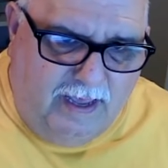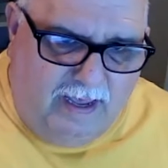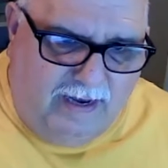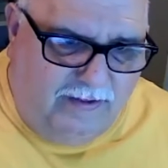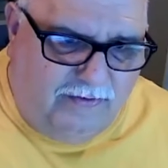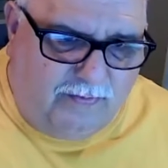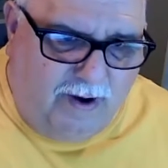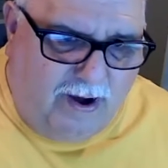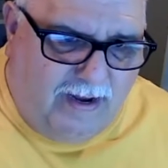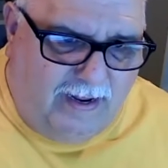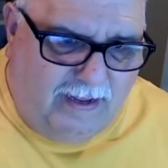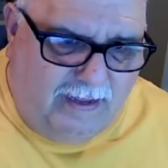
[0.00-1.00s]
And he's
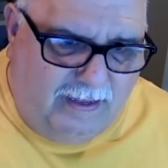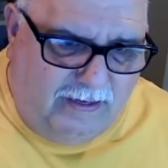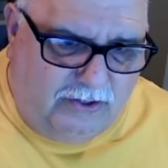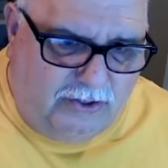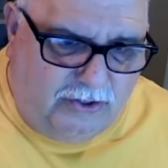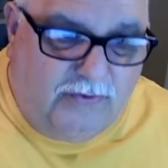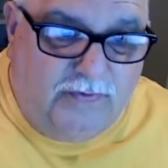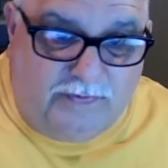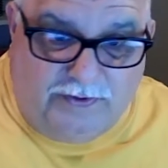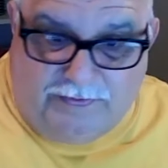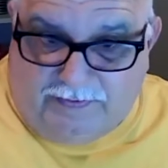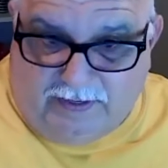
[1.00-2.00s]
writing in
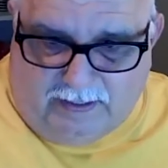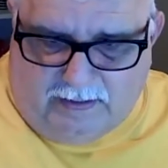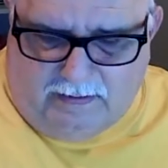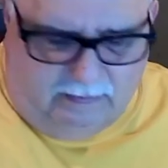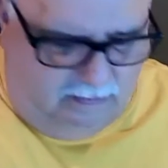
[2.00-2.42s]
250.